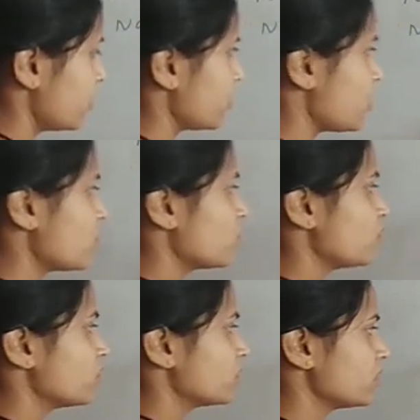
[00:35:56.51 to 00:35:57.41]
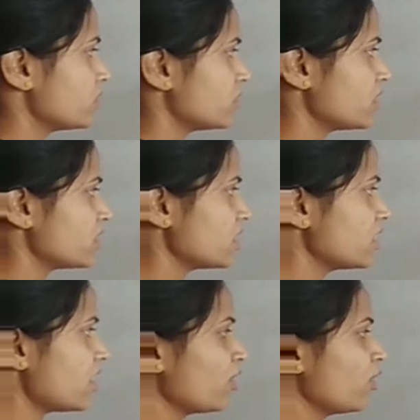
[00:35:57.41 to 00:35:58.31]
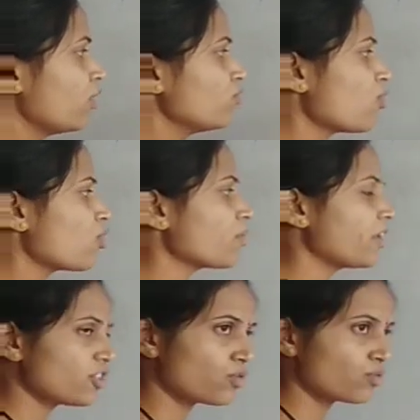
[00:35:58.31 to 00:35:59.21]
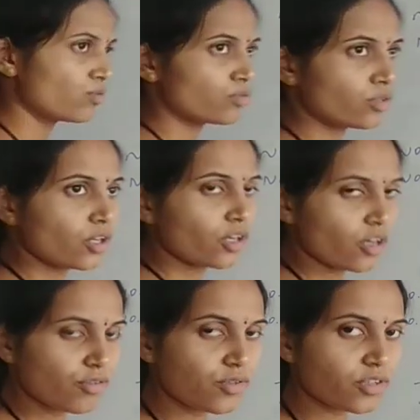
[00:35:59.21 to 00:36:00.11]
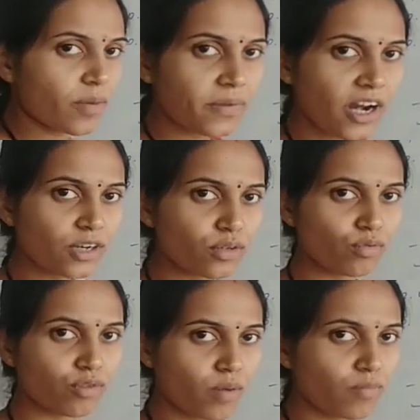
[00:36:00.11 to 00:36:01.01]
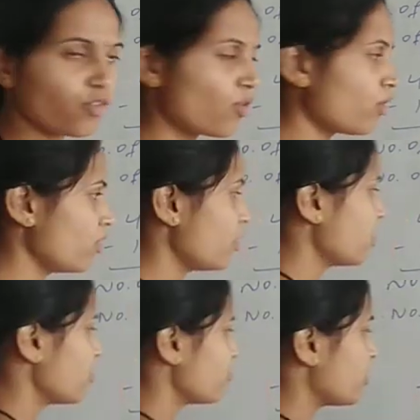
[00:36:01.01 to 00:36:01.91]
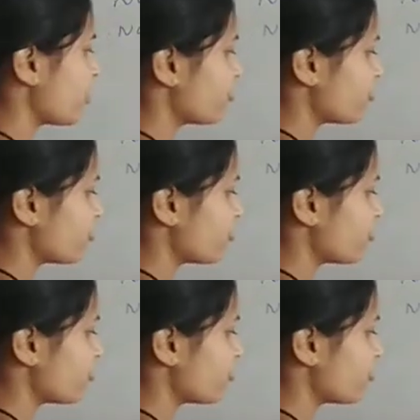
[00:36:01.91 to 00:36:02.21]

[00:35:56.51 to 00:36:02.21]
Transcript: Now see here 4 minus 2. If you subtract 2 from 4, we left